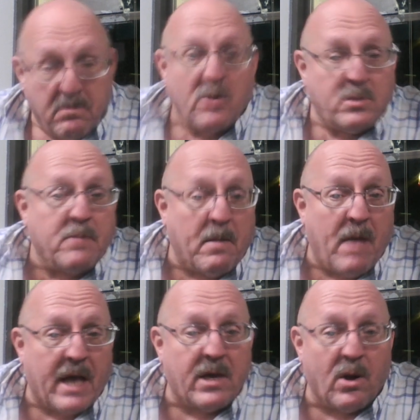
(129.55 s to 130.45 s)
most of my
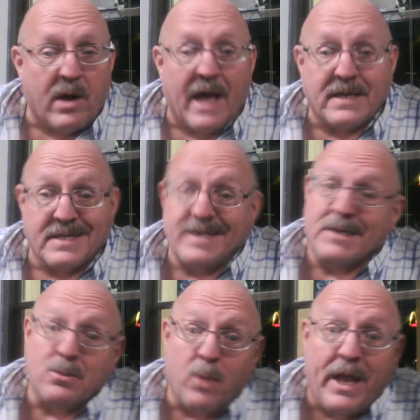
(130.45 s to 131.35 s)
backyard actually
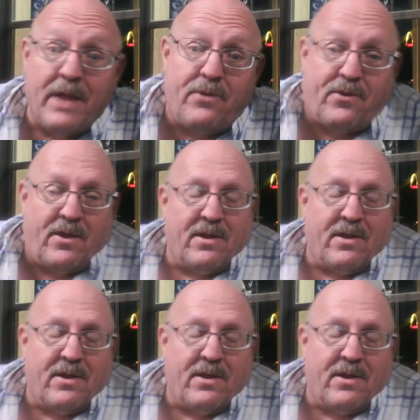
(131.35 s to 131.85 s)
is weeds